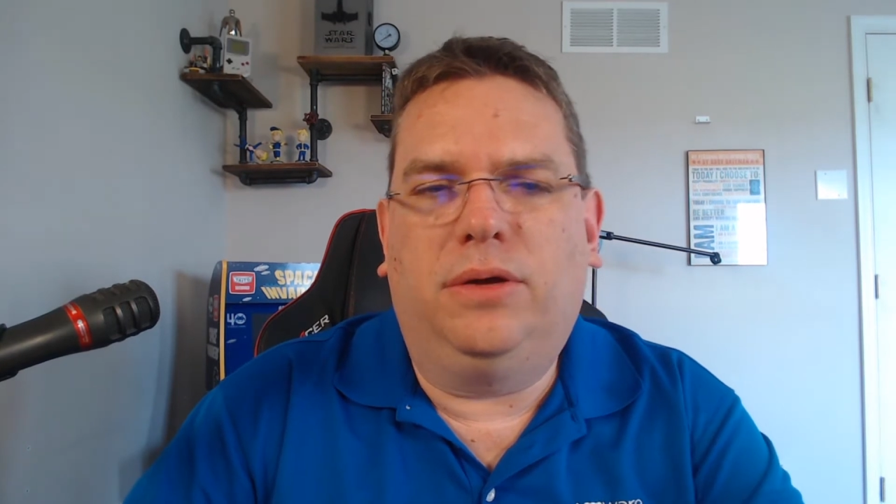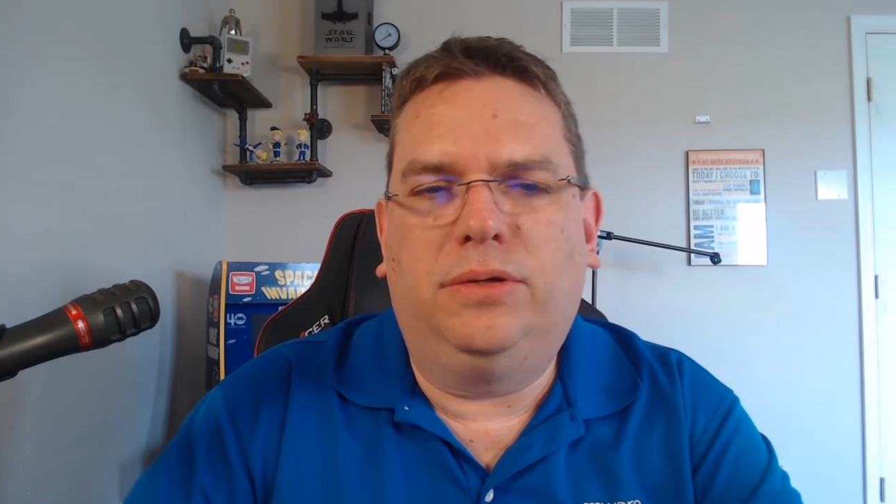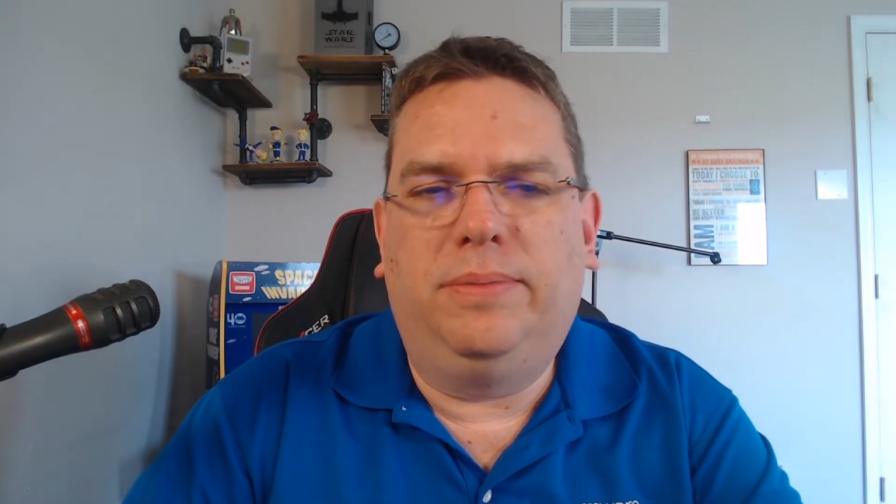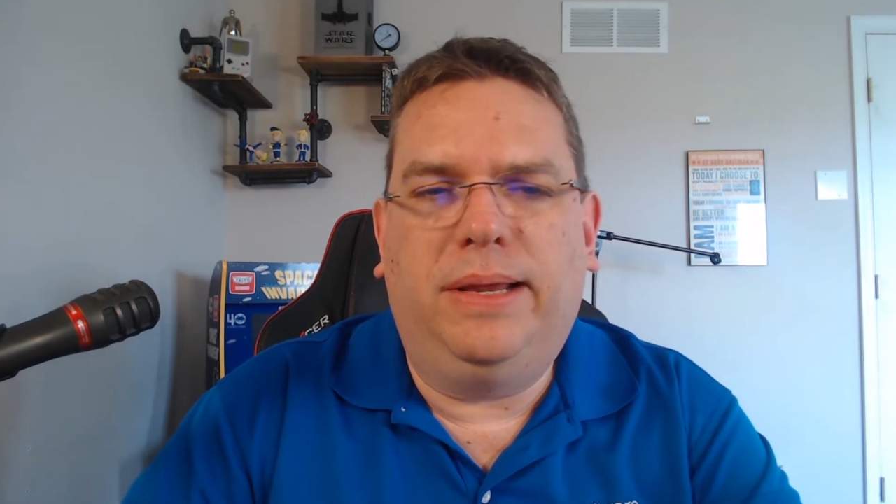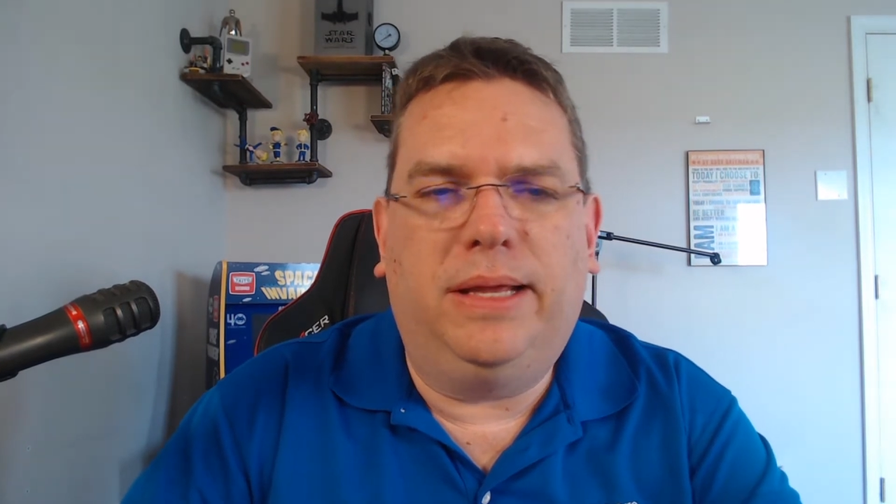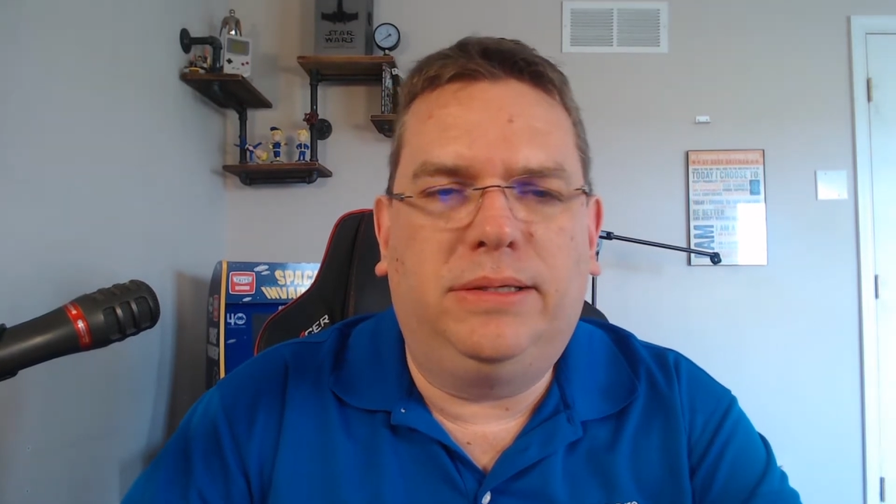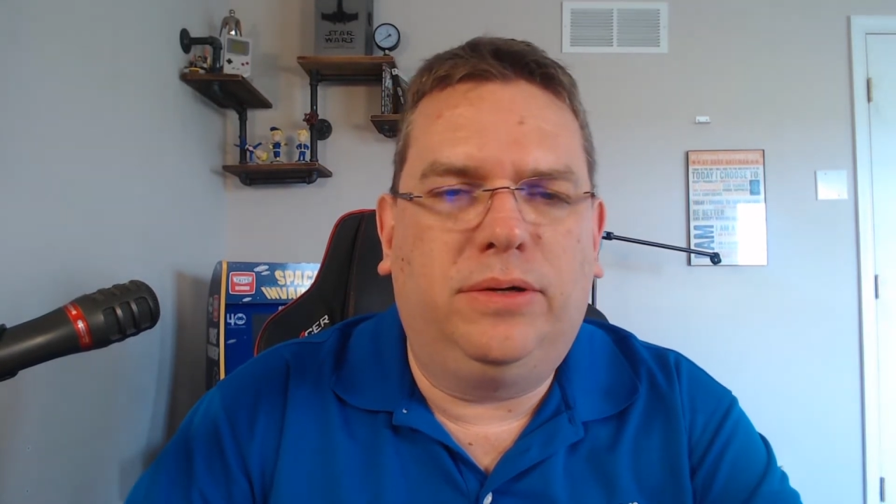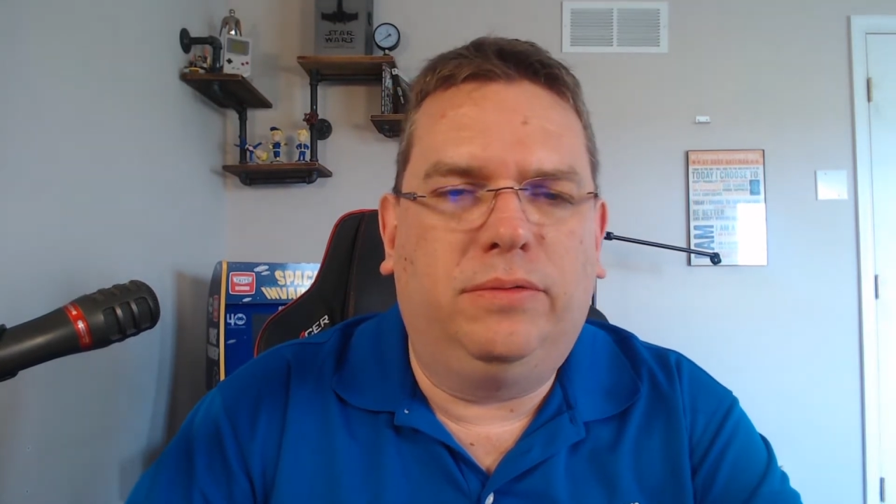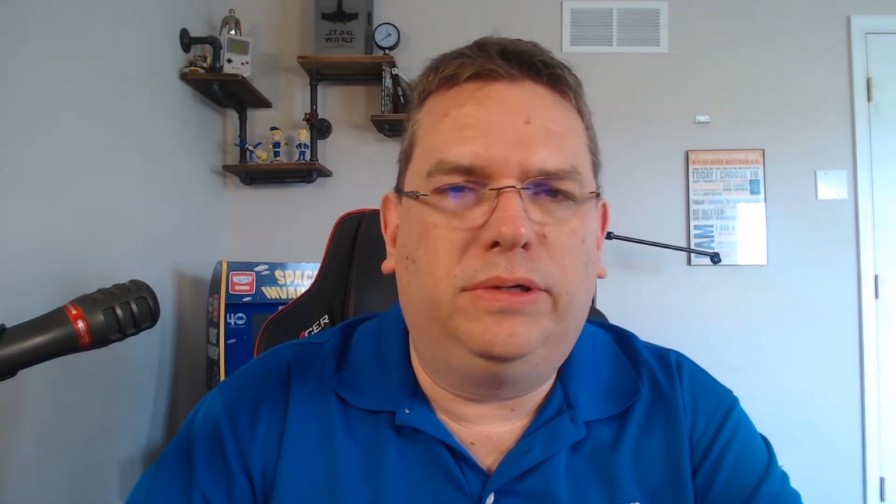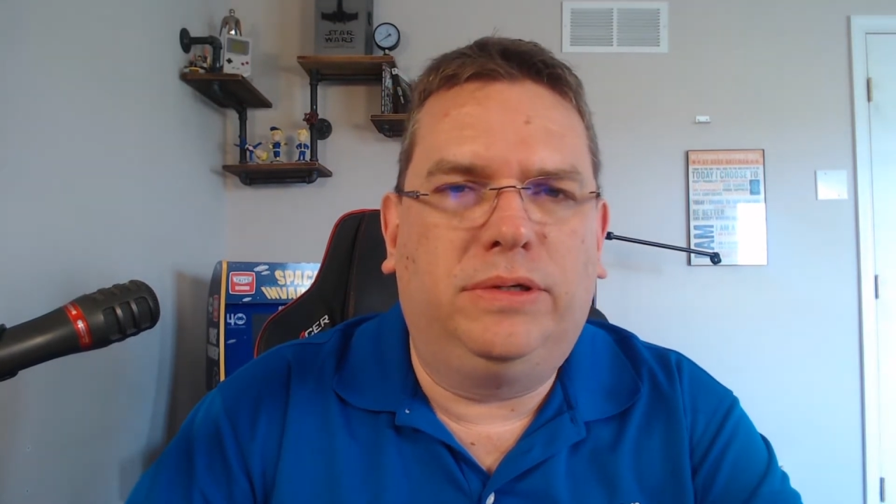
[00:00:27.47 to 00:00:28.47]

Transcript: to me, that's a good.